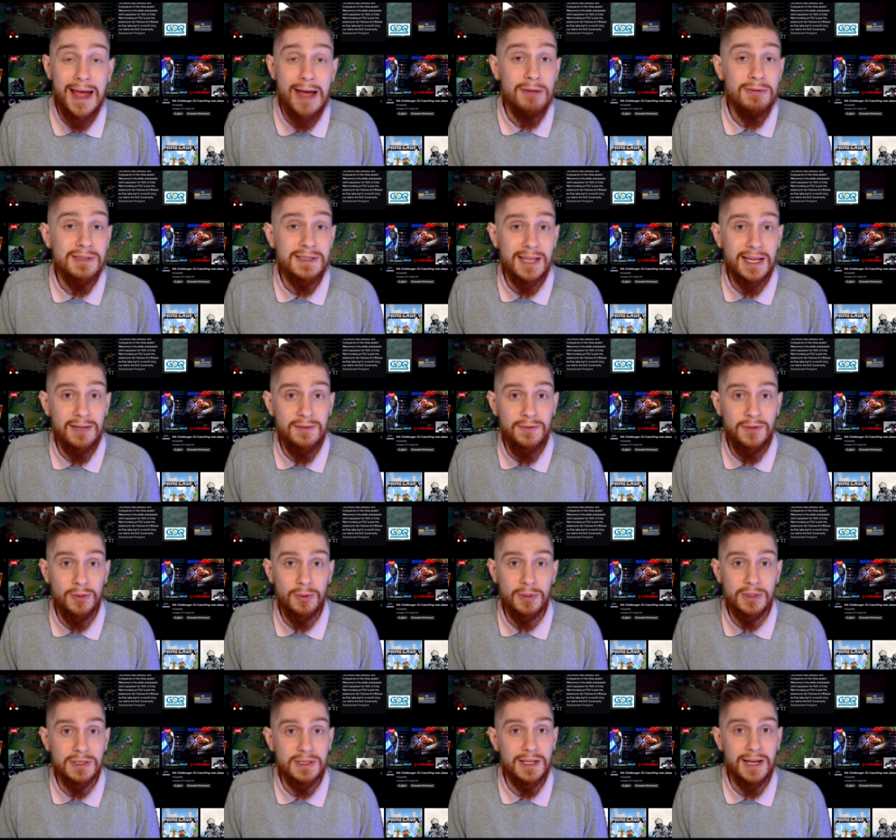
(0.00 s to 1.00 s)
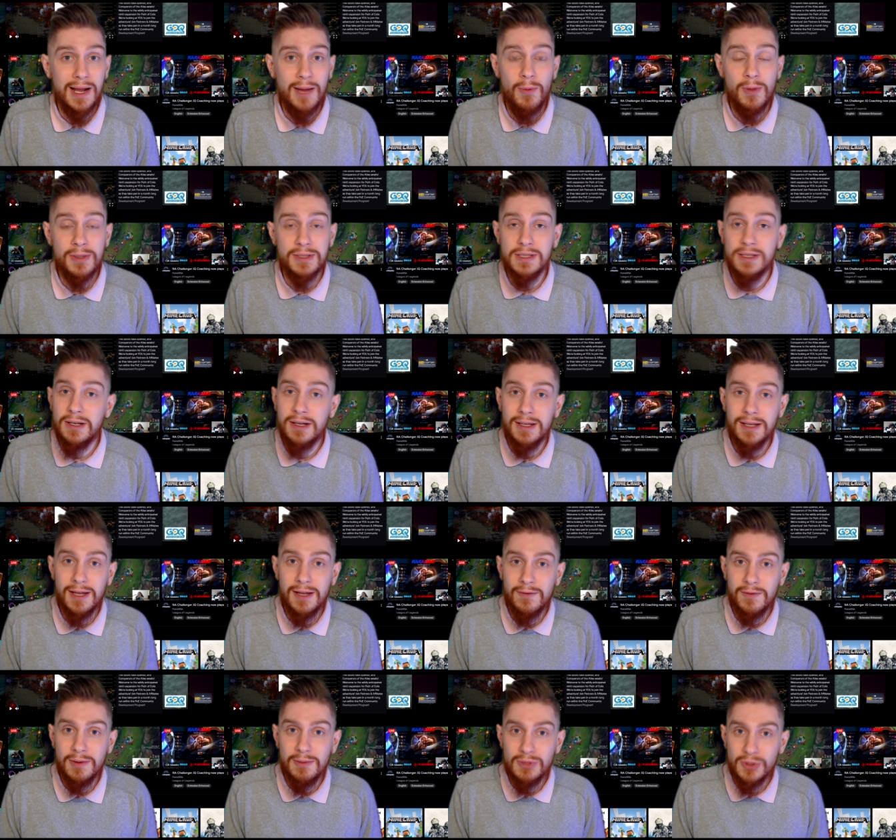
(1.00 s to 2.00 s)
outside viewers that I wasn't going to
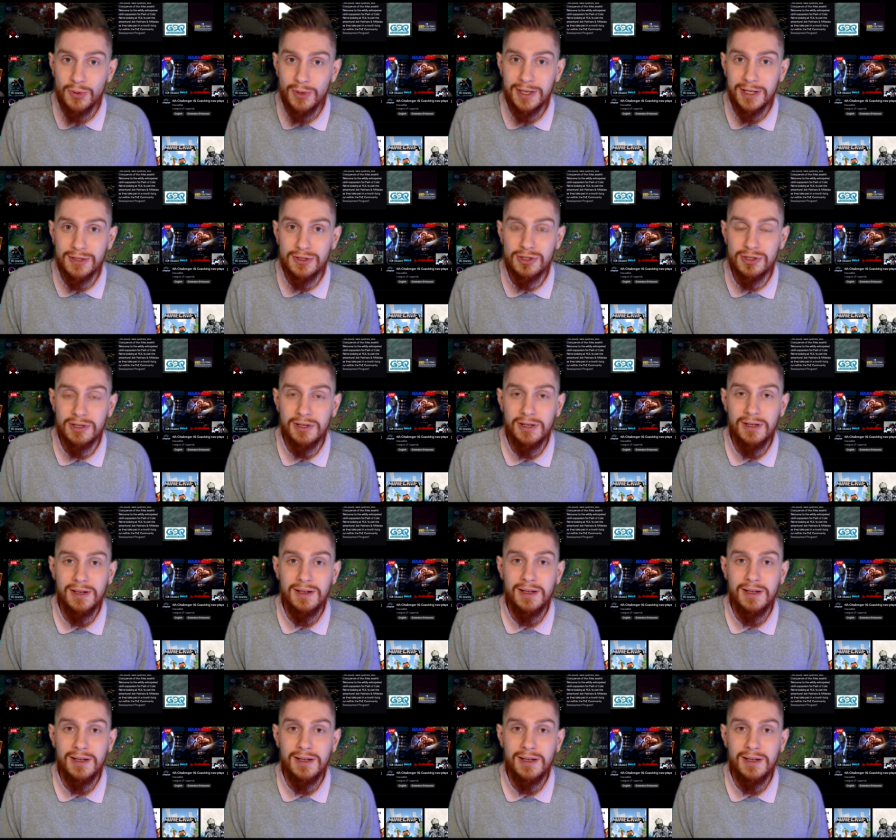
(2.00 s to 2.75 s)
get from Twitch